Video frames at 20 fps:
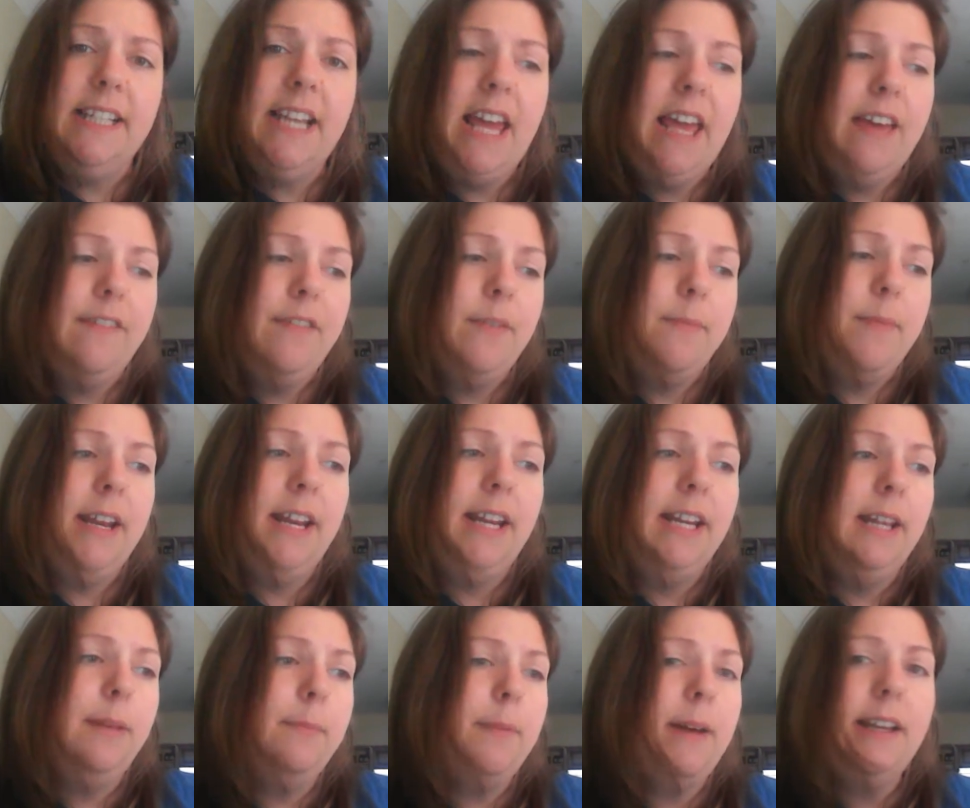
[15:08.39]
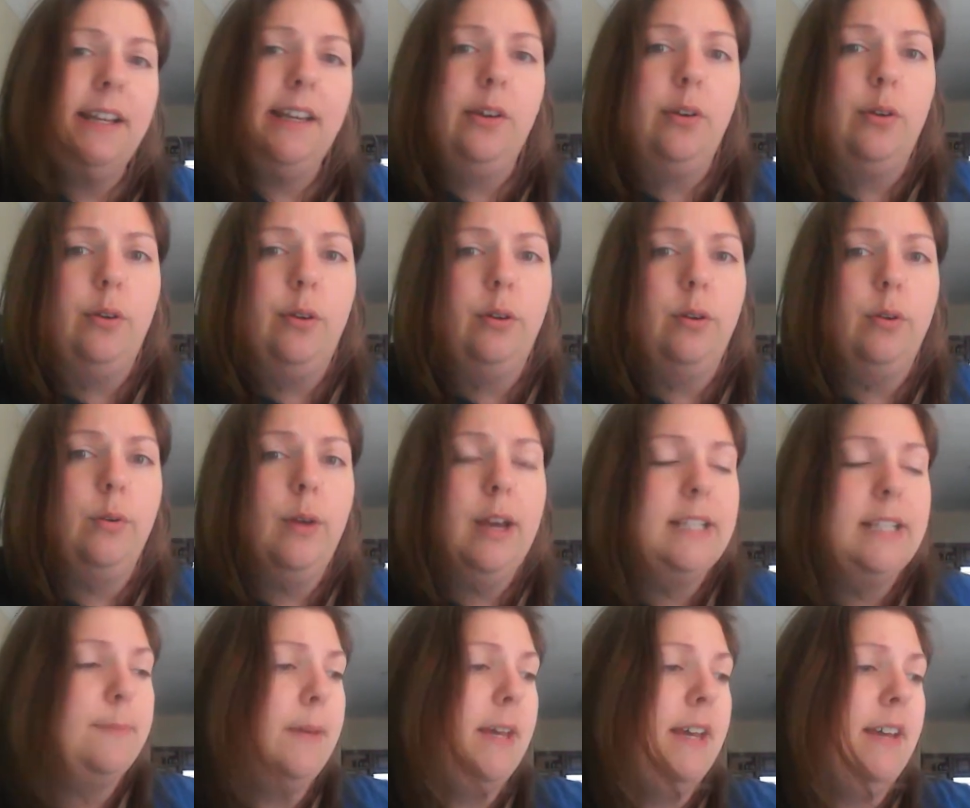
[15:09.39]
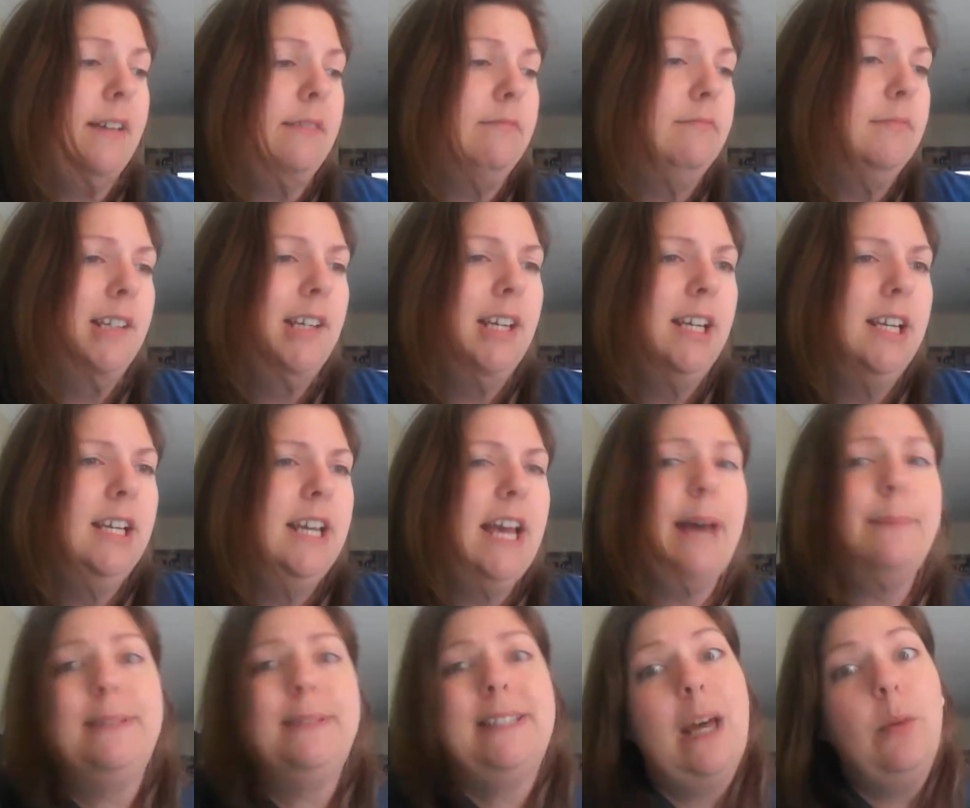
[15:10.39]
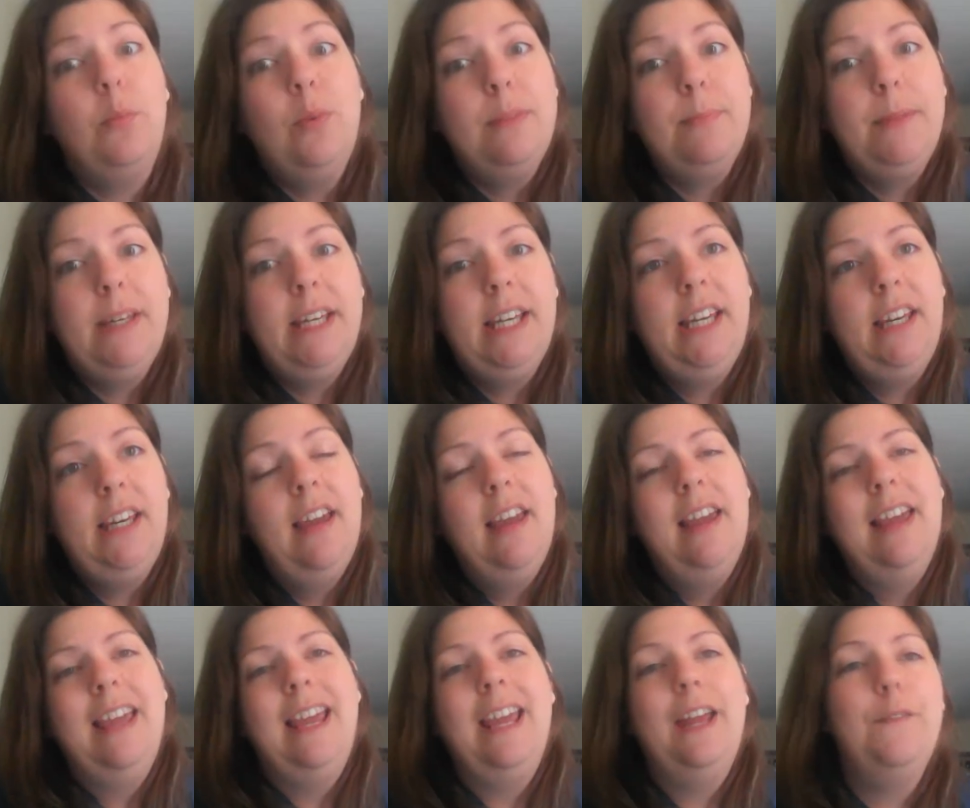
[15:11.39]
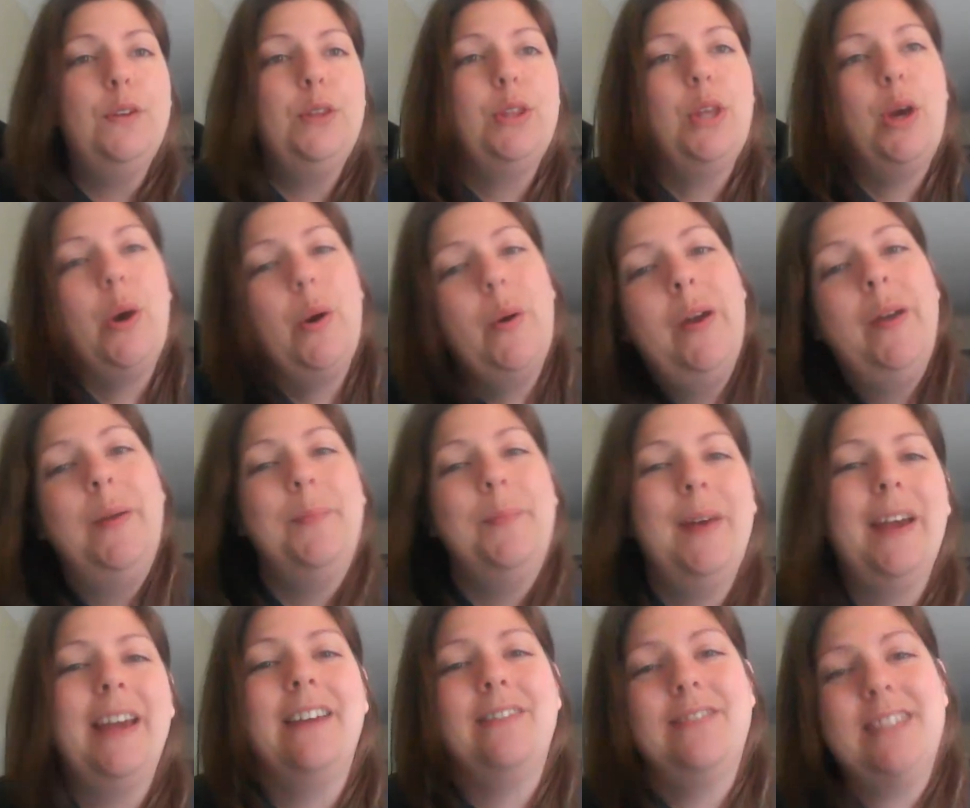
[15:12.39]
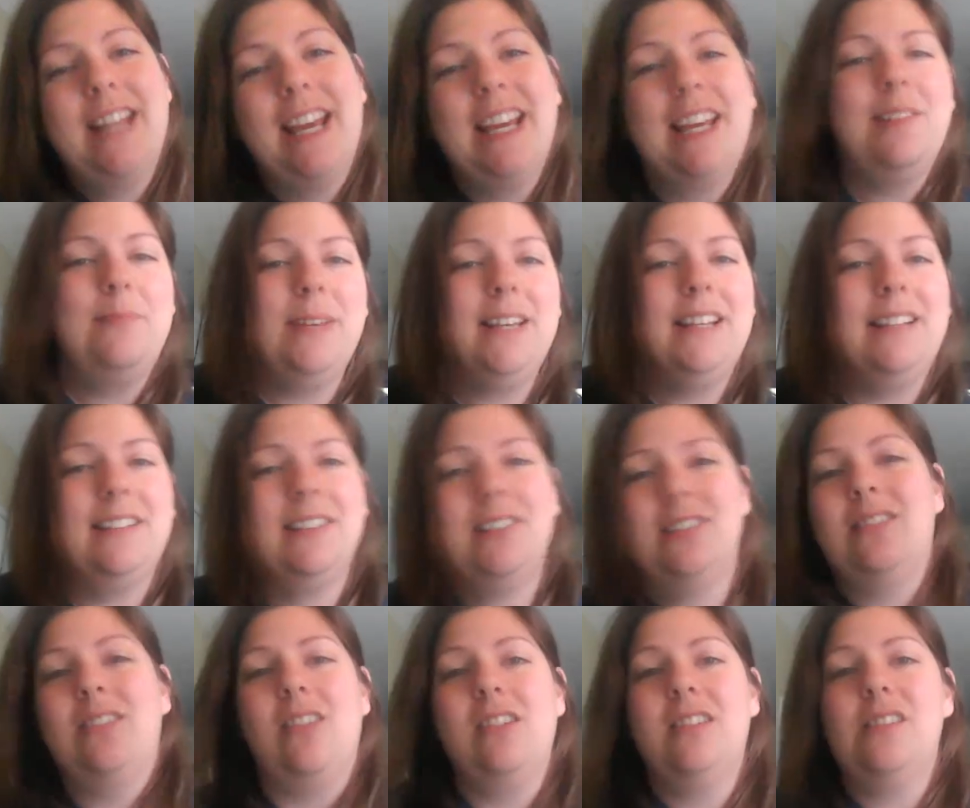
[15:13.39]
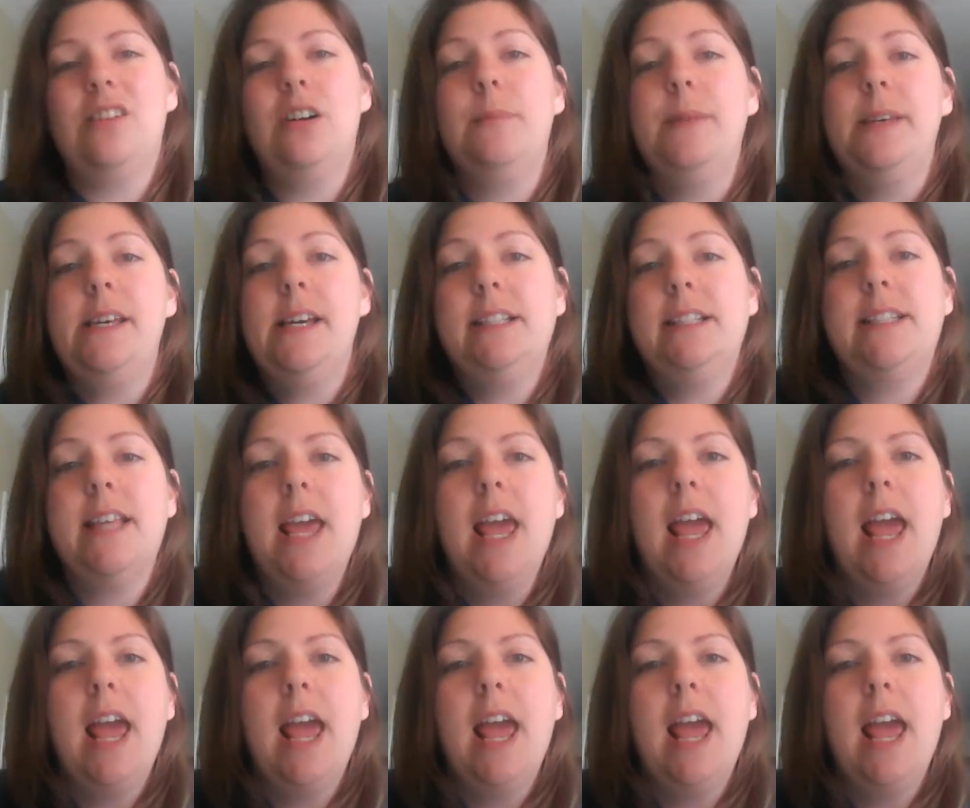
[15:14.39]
I haven't met anybody who has been upset with me, even though it may have taken me a little longer because,